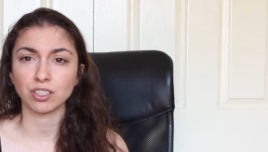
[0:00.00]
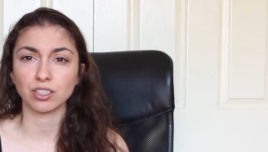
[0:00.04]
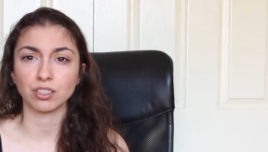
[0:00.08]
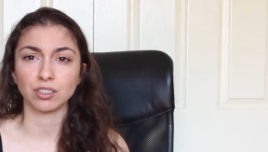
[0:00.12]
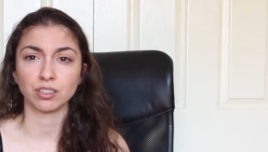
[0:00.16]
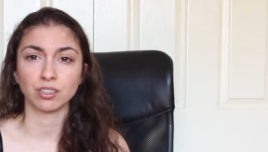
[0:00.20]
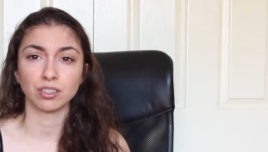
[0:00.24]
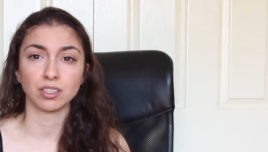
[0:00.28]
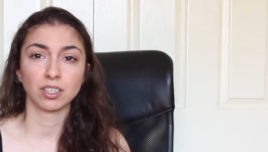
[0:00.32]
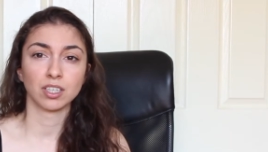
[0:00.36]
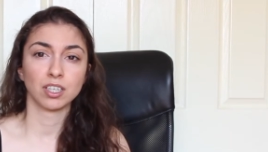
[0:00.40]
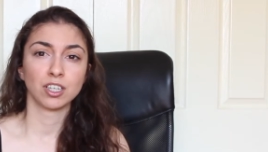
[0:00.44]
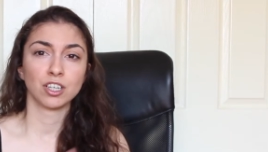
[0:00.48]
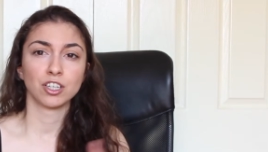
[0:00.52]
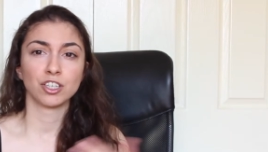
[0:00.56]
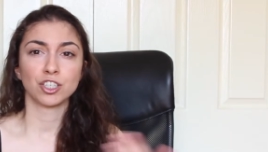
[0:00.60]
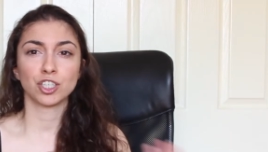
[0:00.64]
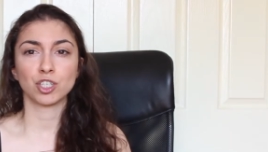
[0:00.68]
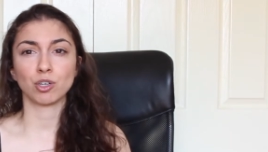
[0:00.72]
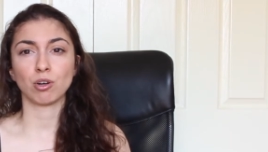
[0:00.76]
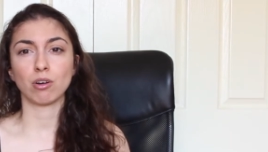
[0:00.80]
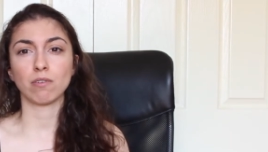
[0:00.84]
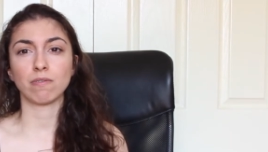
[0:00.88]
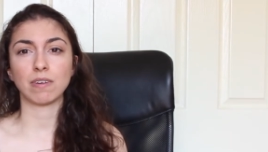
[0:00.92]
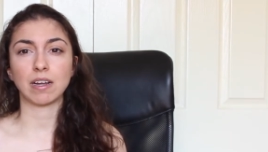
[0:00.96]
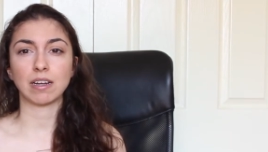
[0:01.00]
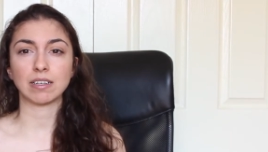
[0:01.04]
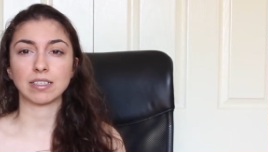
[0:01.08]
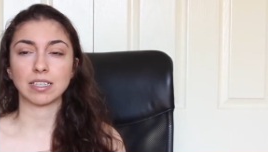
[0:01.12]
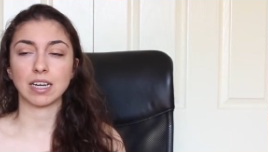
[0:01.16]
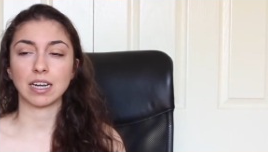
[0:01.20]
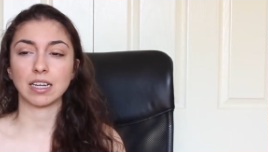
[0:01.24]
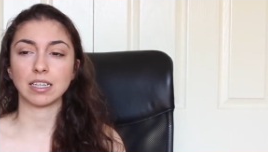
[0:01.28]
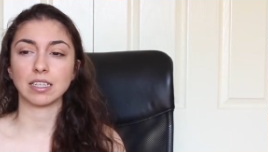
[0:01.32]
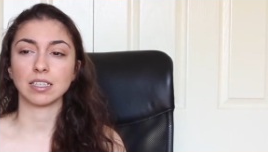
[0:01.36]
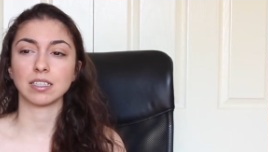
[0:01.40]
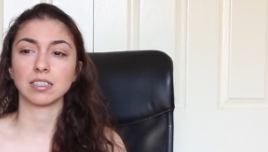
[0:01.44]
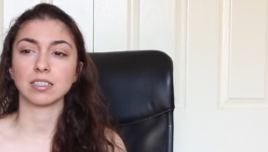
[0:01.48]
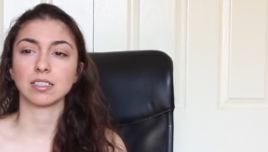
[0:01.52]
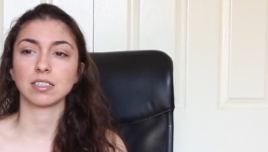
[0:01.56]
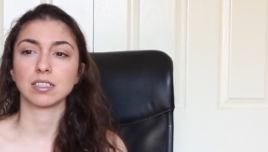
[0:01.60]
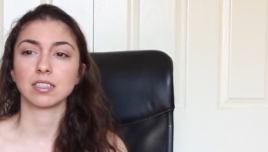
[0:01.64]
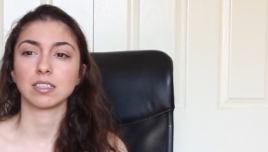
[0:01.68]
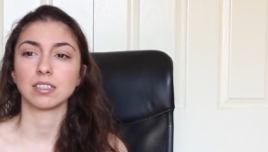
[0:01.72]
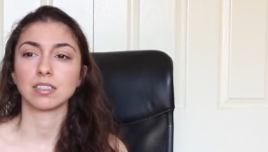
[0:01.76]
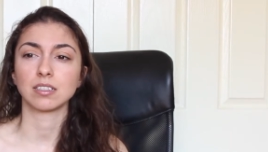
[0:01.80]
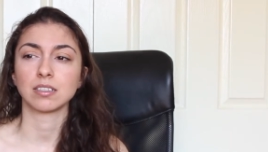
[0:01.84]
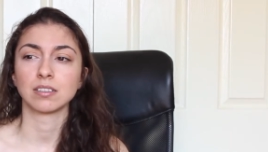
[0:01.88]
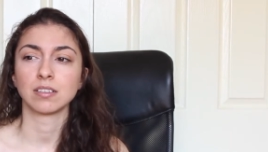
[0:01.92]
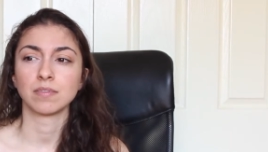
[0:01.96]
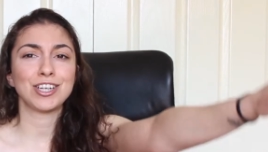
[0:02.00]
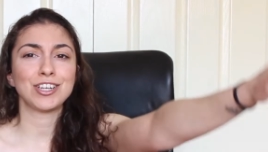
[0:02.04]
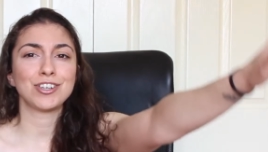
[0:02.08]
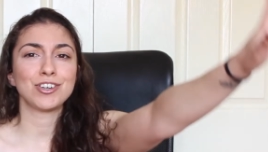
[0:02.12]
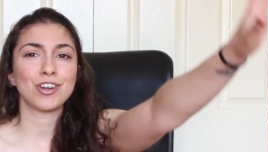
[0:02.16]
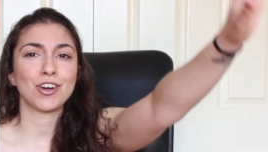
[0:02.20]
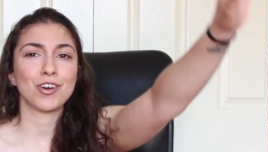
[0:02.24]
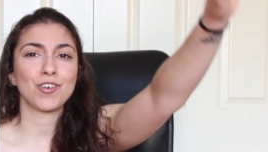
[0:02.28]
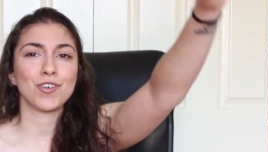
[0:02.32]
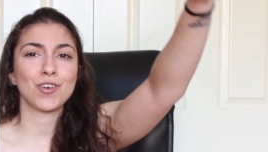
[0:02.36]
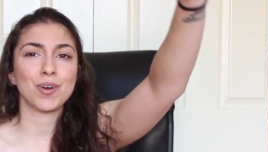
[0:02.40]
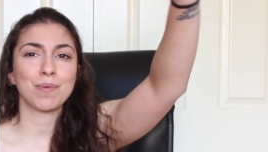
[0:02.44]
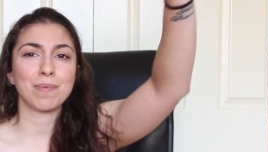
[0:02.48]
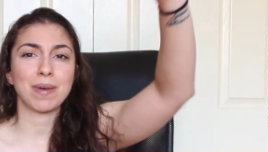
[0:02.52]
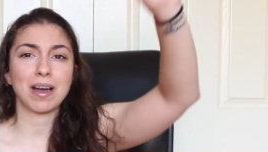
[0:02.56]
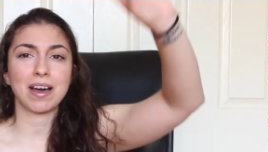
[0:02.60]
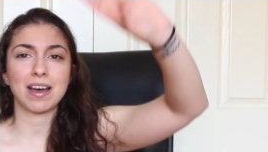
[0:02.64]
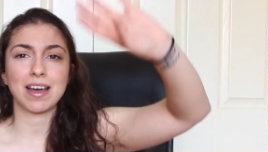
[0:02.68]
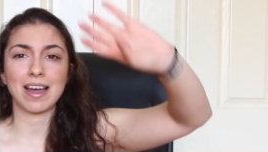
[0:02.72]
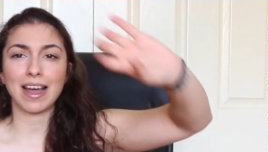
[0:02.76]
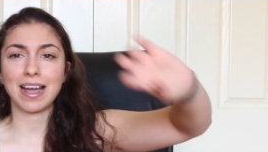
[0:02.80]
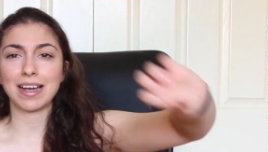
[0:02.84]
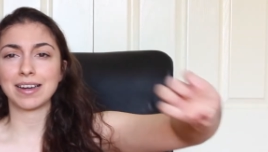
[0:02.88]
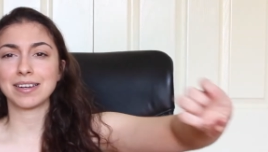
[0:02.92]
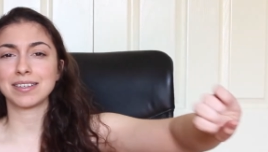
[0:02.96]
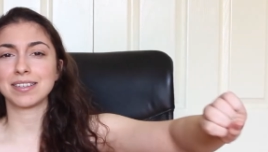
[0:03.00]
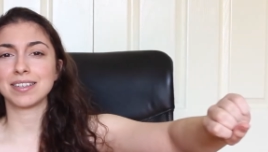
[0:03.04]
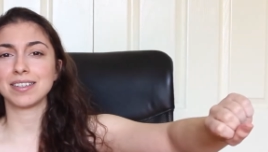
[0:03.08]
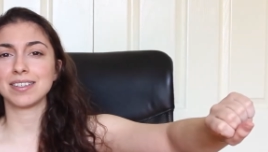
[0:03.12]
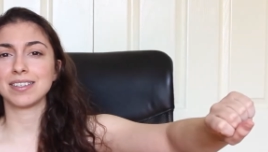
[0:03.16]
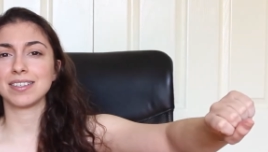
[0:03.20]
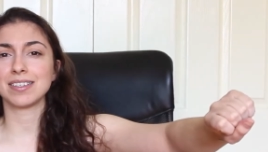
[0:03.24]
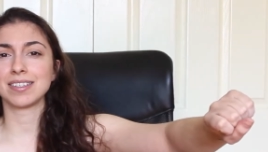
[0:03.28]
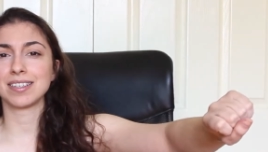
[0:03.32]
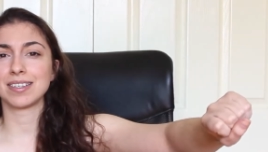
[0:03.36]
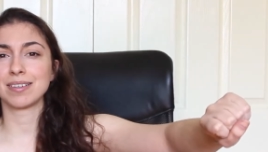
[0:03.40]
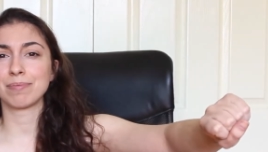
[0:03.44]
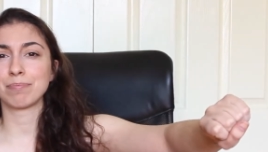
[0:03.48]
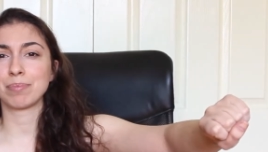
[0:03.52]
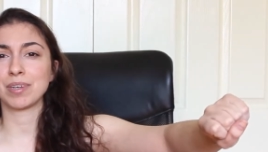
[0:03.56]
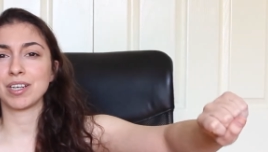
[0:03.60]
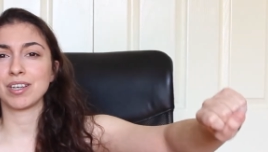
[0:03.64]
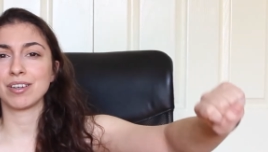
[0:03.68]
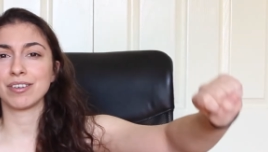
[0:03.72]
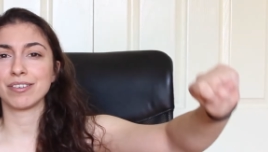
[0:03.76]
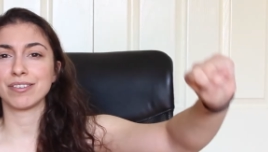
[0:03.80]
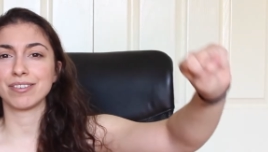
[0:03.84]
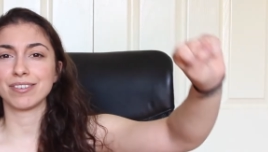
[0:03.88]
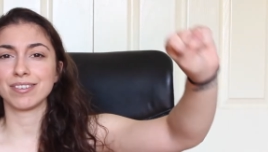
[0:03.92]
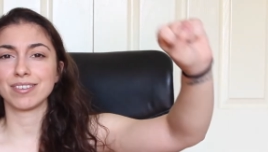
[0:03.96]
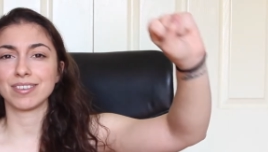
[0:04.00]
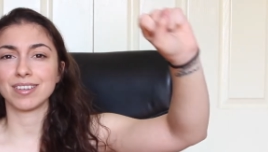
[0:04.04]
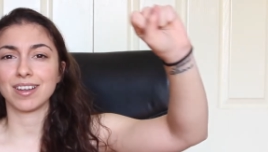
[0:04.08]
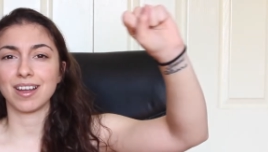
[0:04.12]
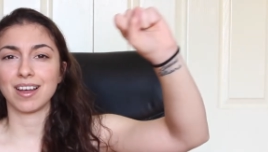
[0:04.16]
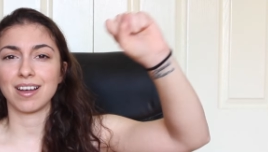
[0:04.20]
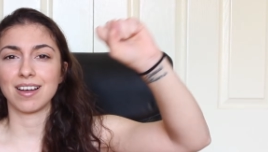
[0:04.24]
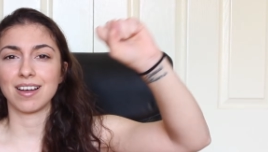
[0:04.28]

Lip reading: to show off our talent. And we know about actors because